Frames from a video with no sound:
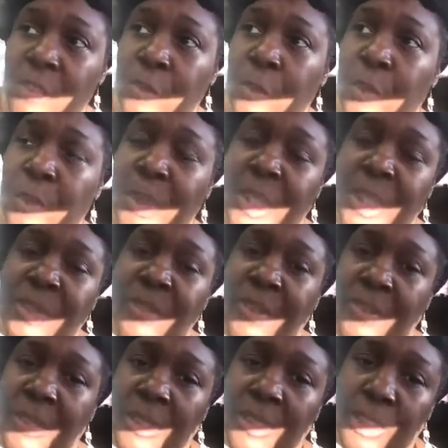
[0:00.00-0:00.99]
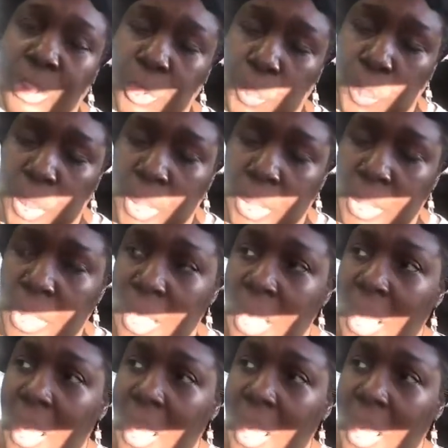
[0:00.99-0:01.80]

room and it's very discreet.